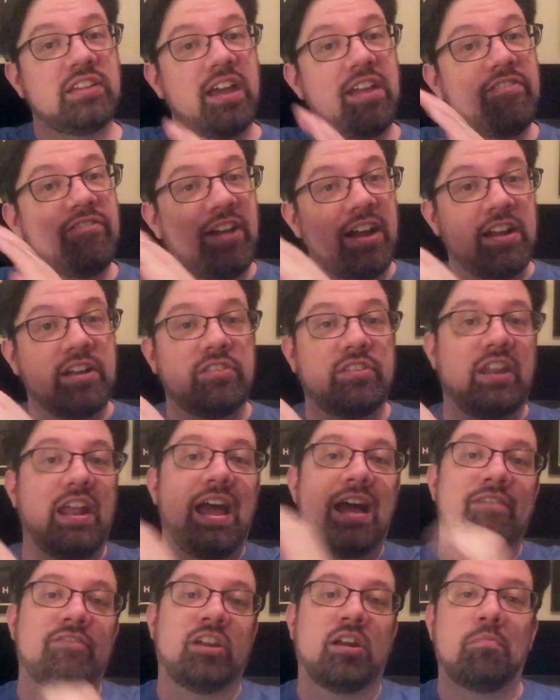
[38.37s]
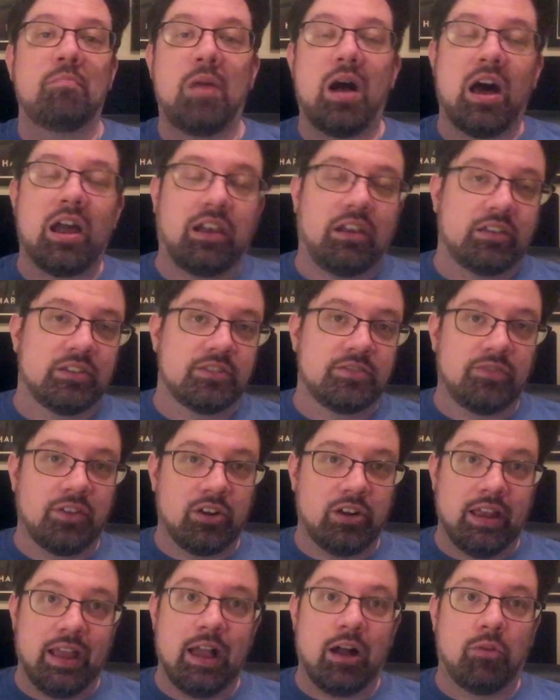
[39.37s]
I find that having a model is
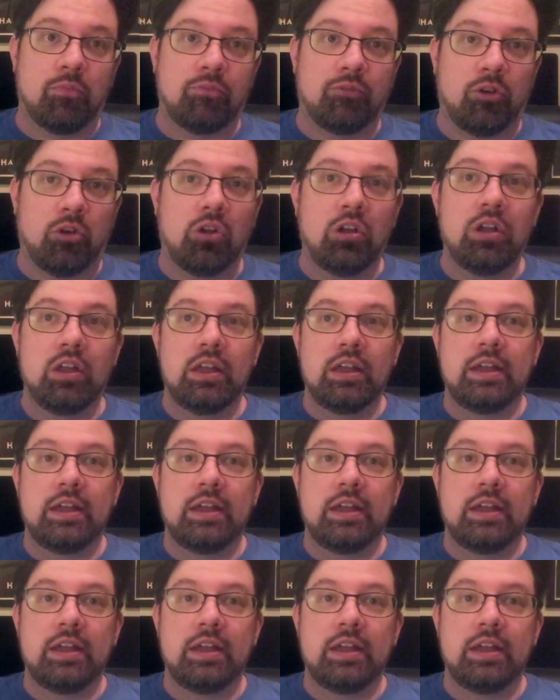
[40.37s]
very helpful.